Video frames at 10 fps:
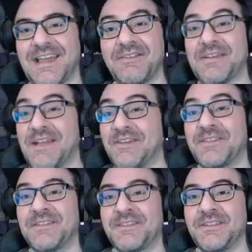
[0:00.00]
Every now and
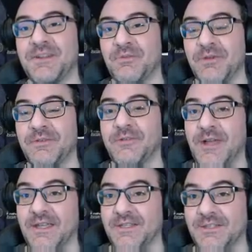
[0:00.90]
then, we're a
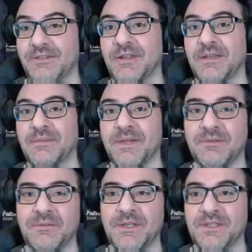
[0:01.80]
variety stream,
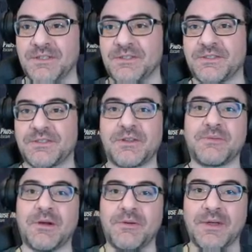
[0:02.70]
and we just
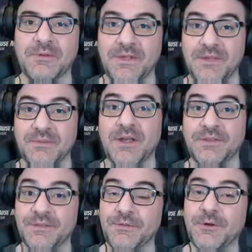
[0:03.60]
stream what we're able to get
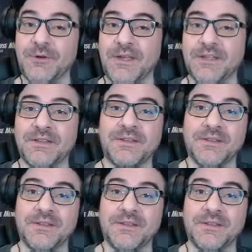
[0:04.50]
prizes for, right?